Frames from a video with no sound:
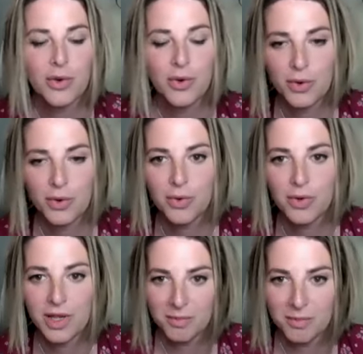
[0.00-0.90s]

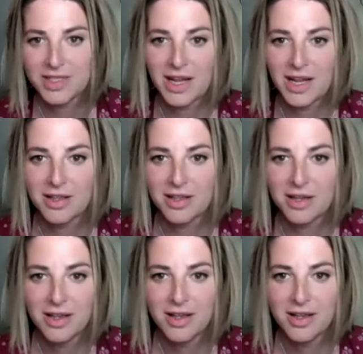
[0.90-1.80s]
who
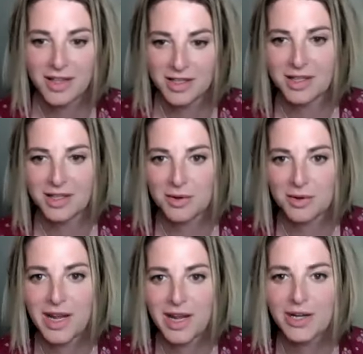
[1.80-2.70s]
mistakenly thinks the
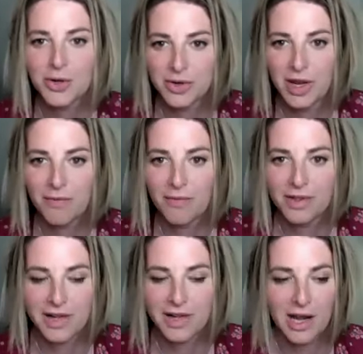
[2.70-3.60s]
technical name
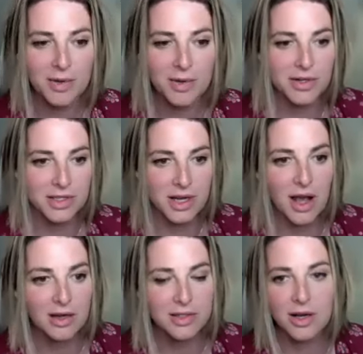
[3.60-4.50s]
for the caterpillar is
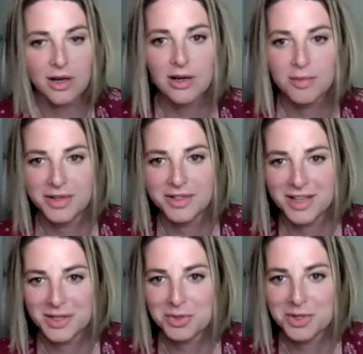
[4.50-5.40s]
cocksucker because
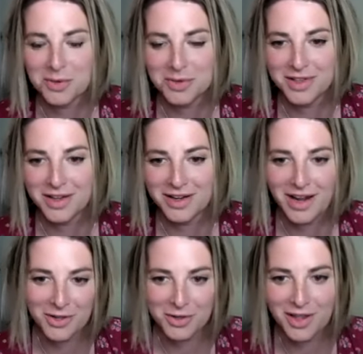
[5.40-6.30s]
that's when someone's like,
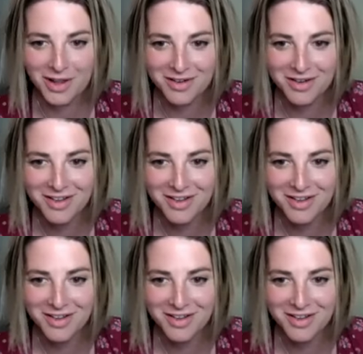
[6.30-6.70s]
"Hey, look at that!